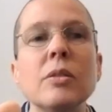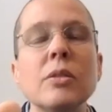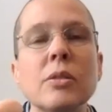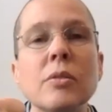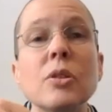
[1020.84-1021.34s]

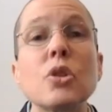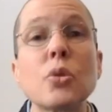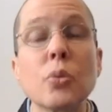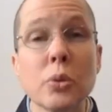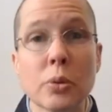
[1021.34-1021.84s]
to the
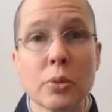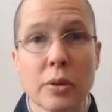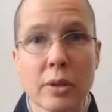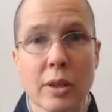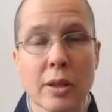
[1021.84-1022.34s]

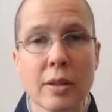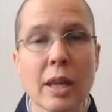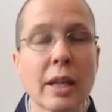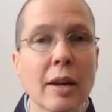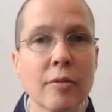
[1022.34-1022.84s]
truth
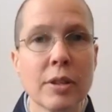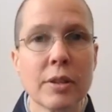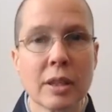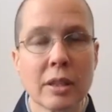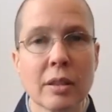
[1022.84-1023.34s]
that
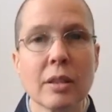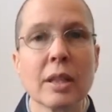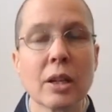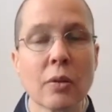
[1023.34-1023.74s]
everything that